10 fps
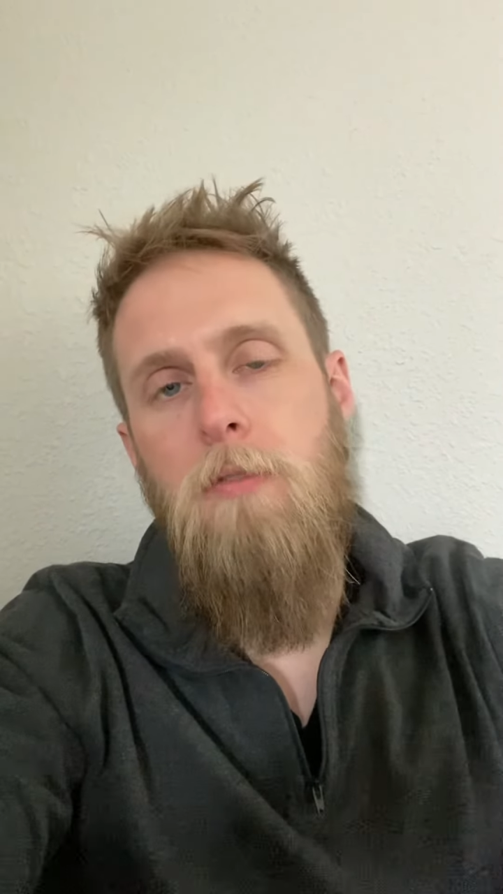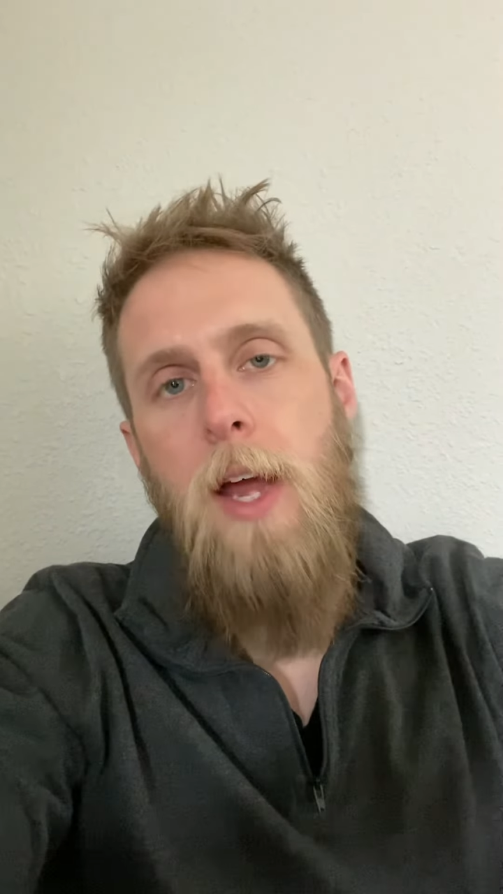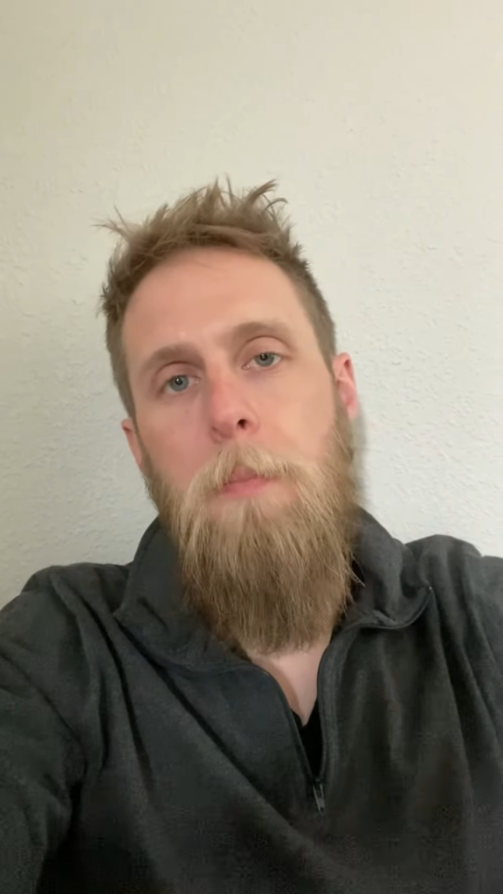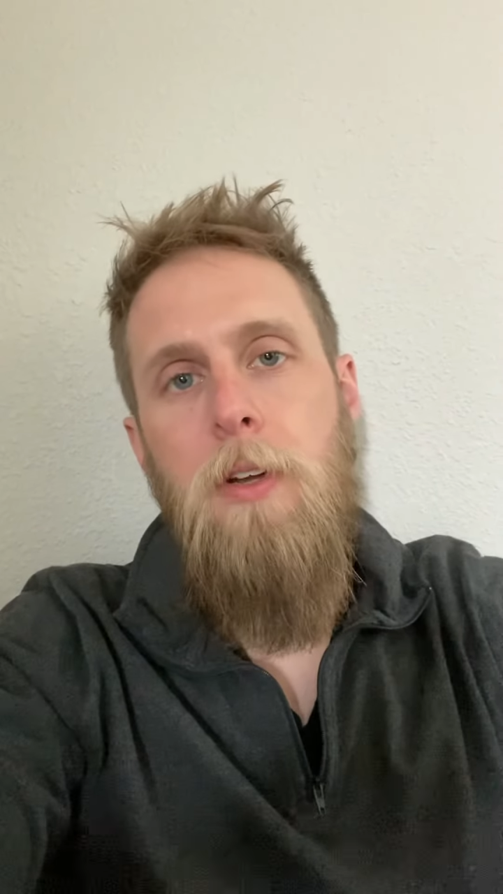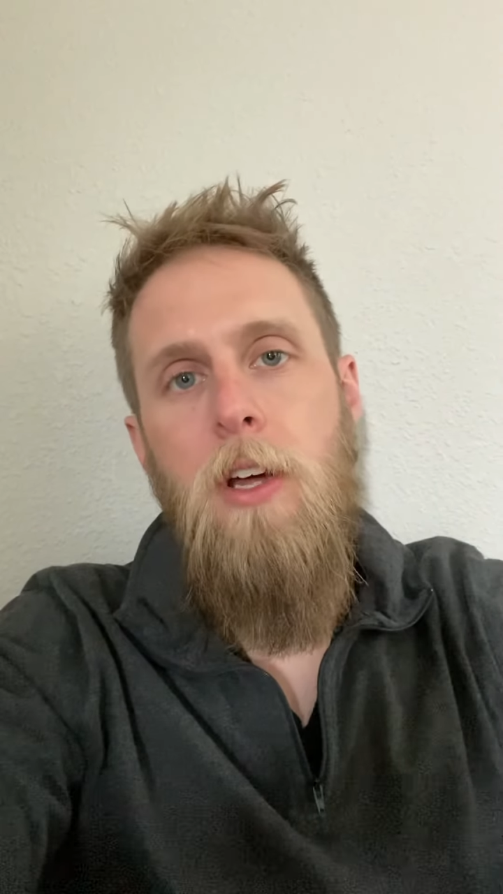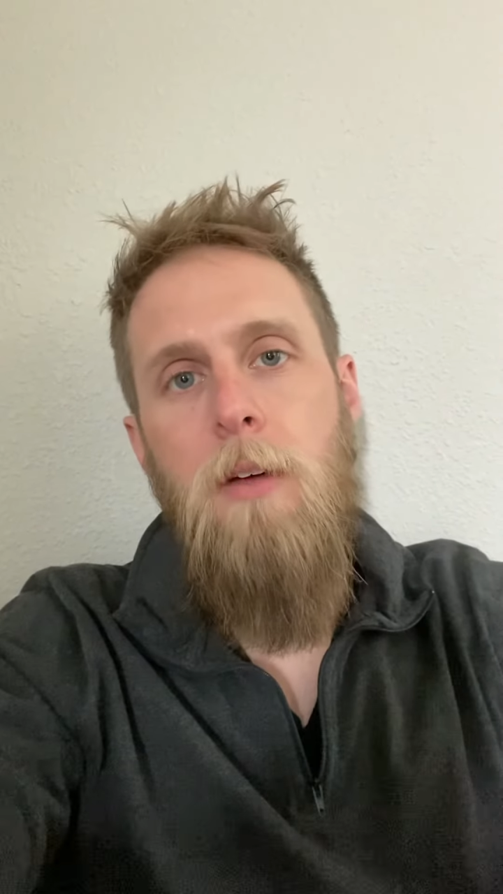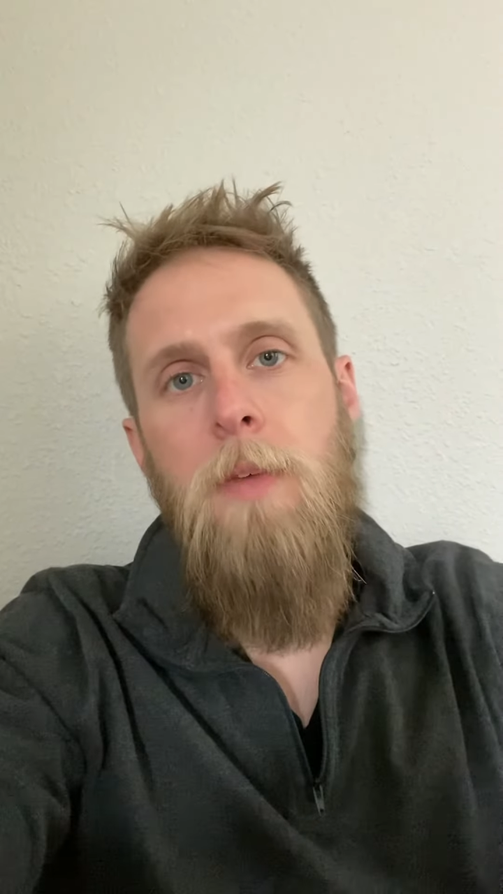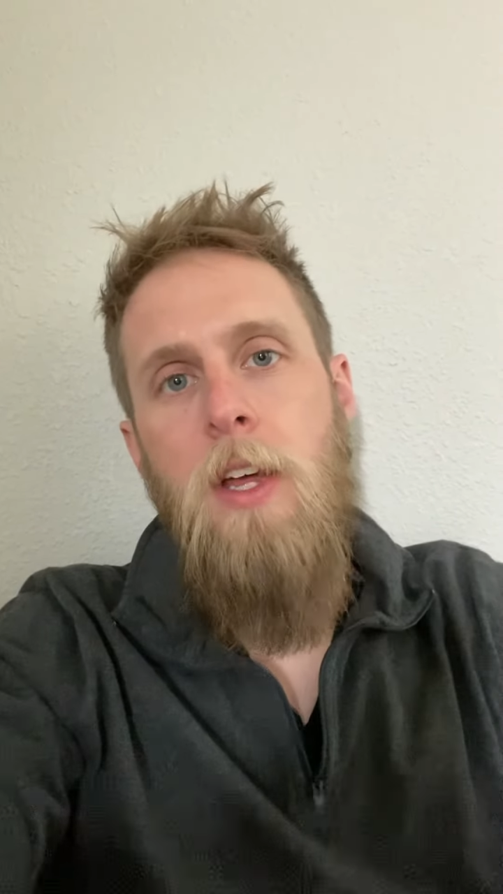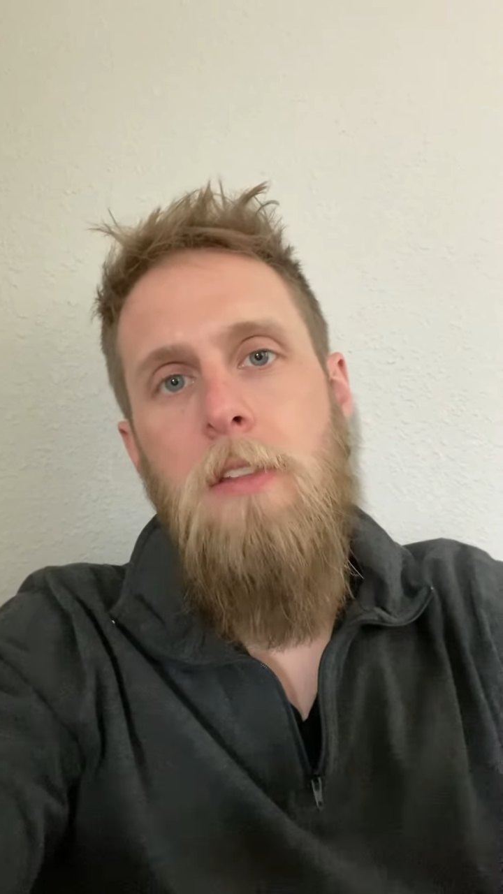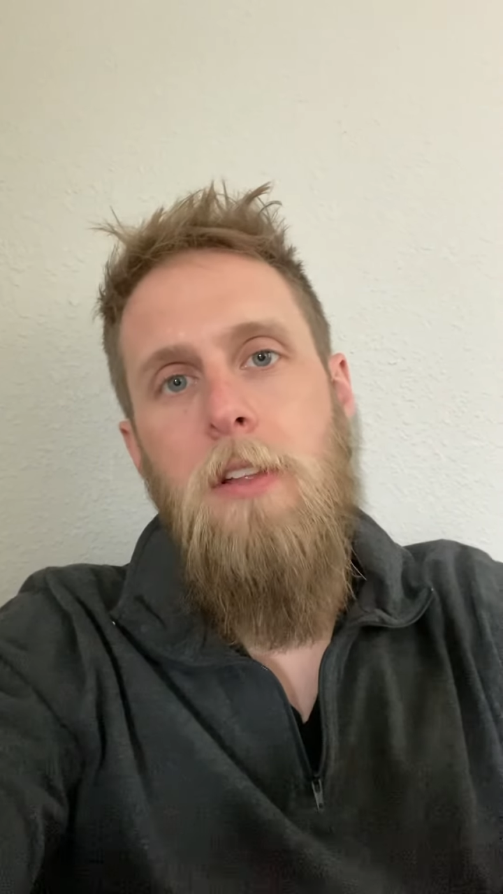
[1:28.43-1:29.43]
wrapping up
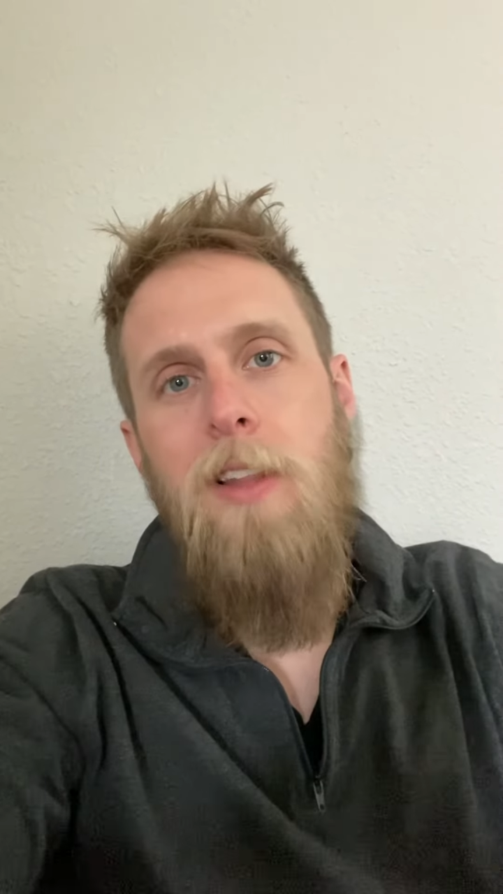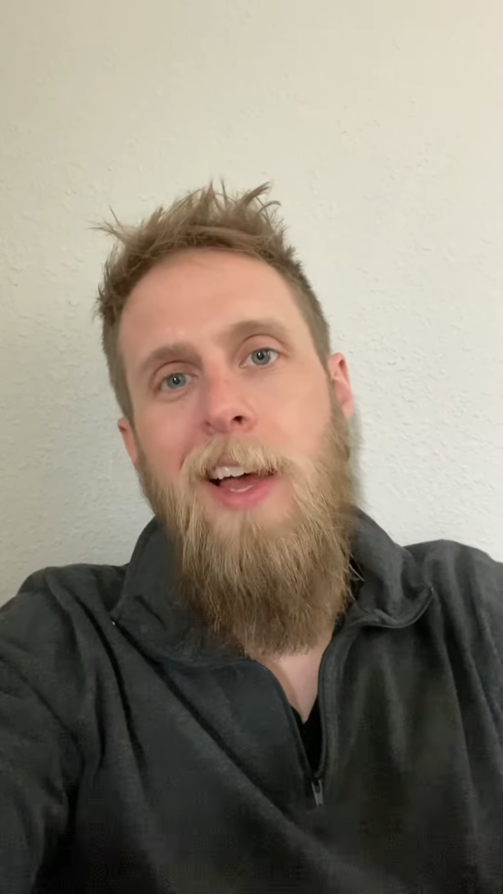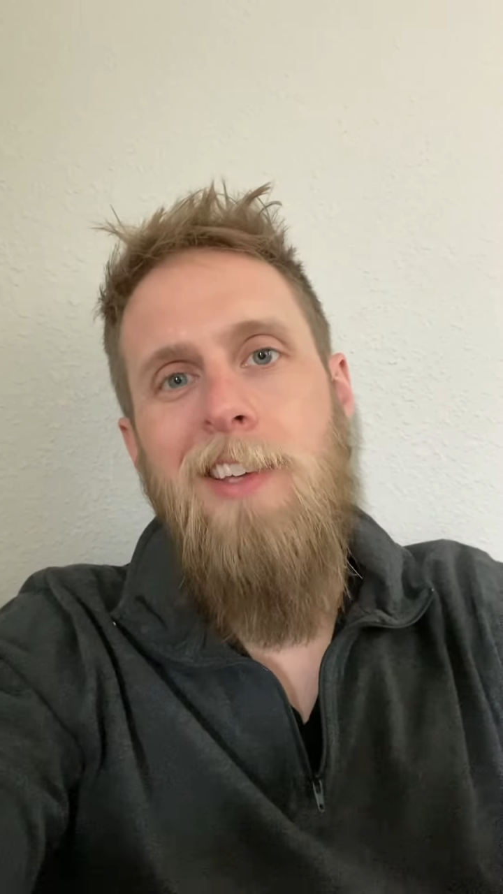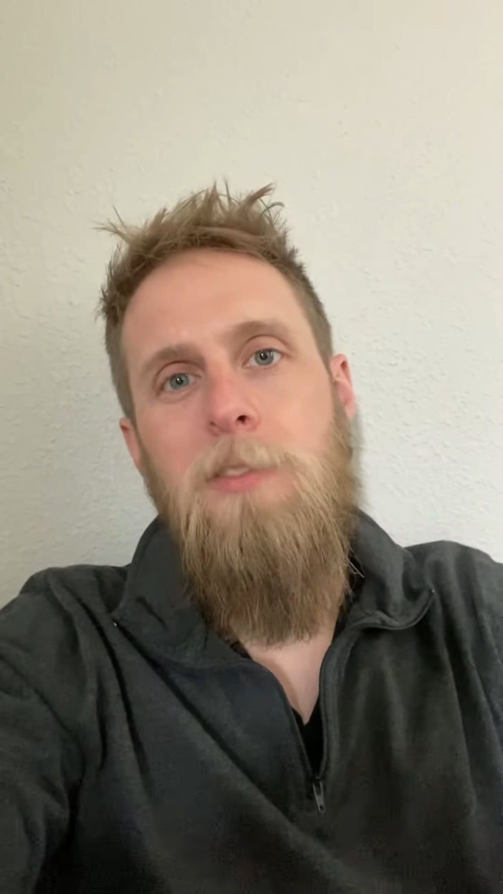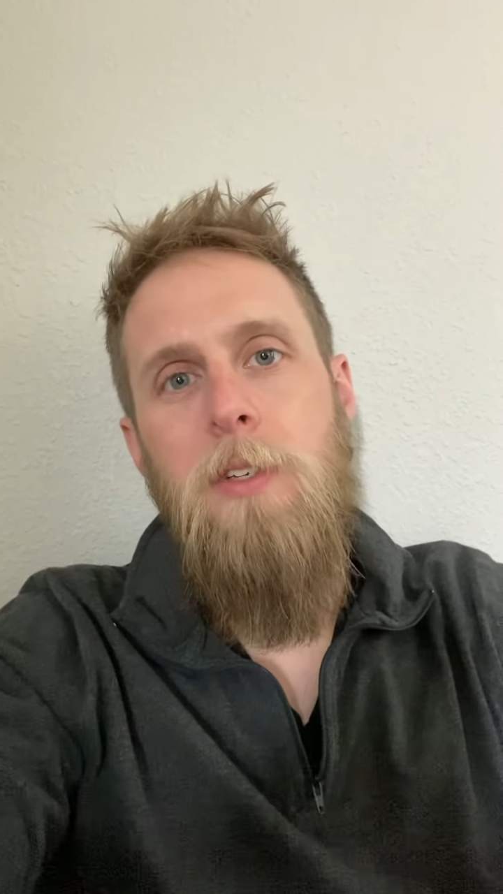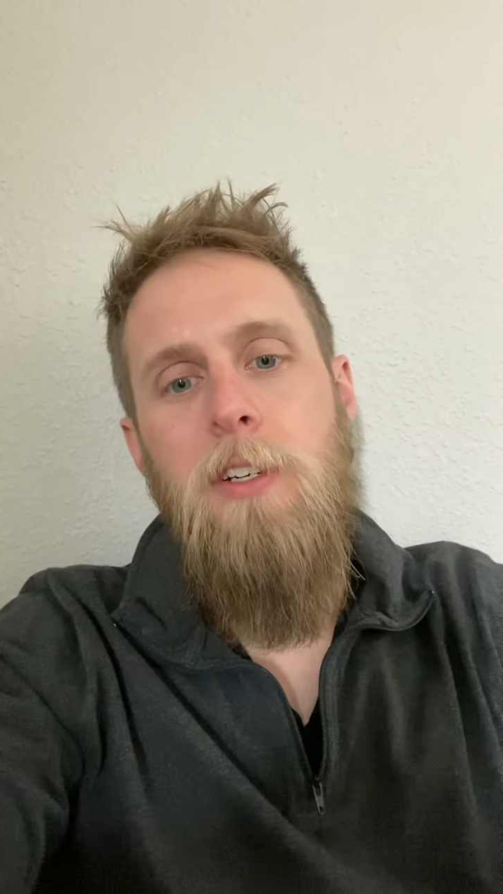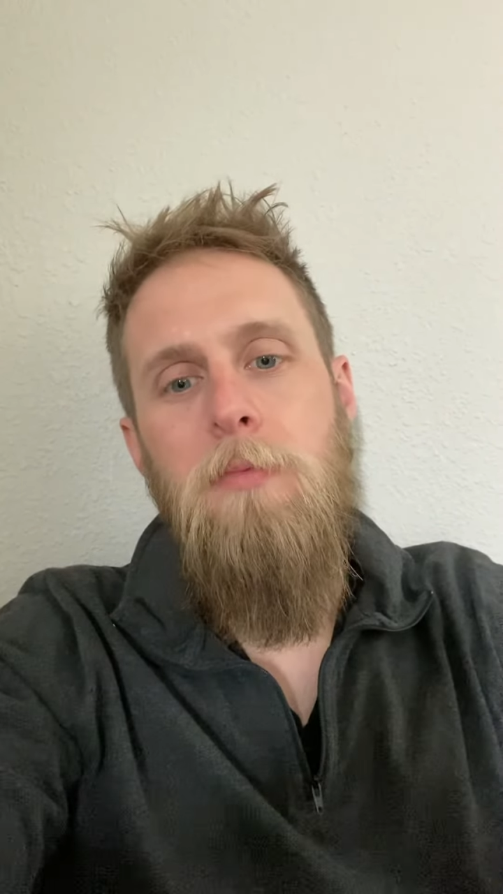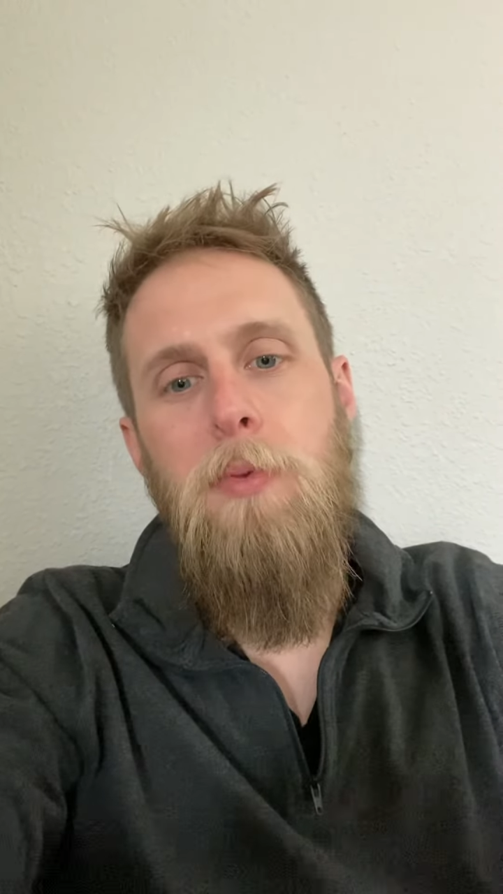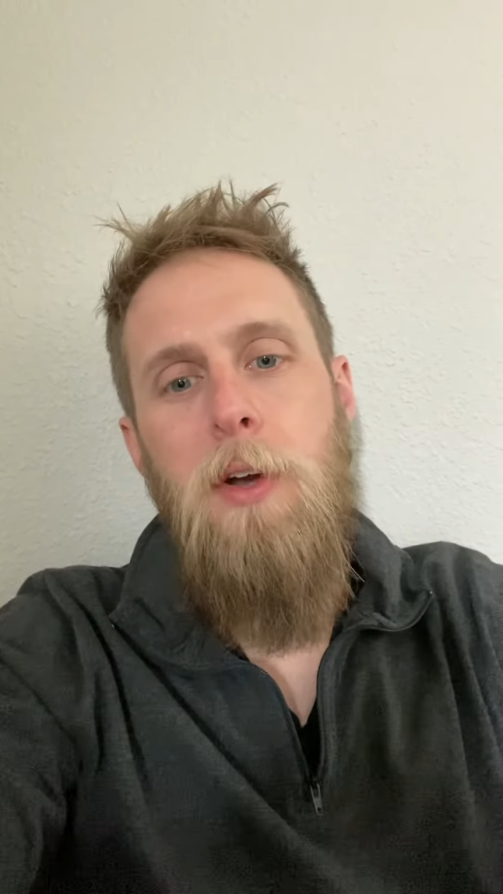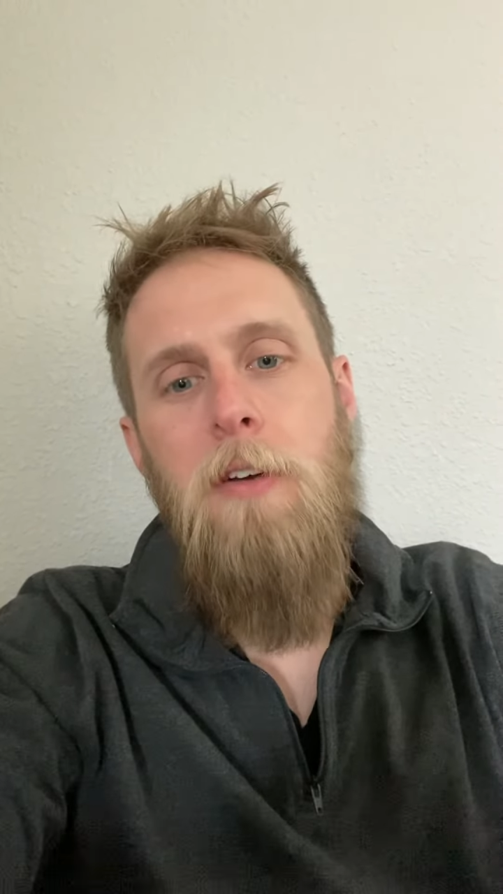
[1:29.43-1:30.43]
the last week of prayer